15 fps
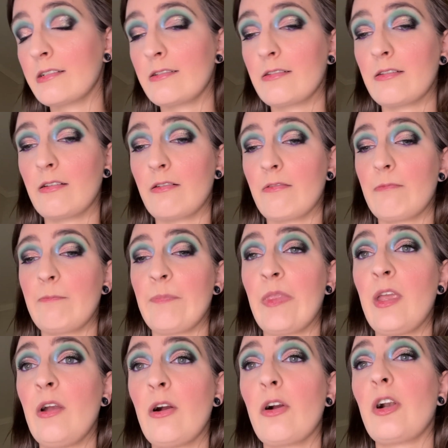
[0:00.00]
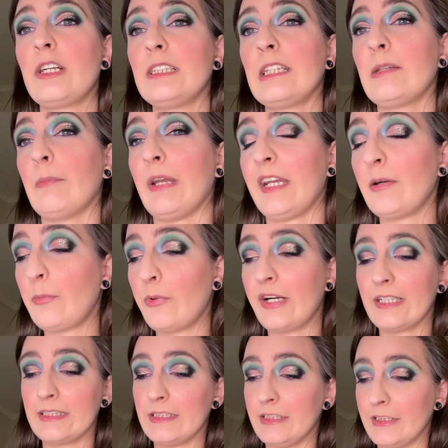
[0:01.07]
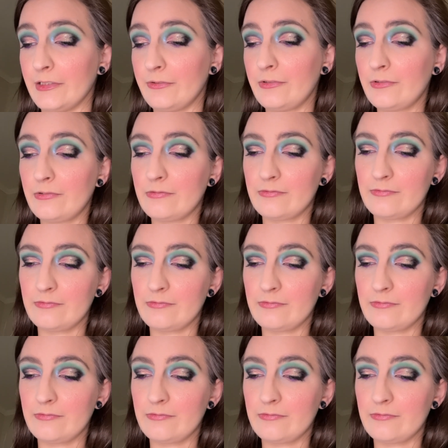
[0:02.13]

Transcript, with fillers: So, or just makeup-wise in general.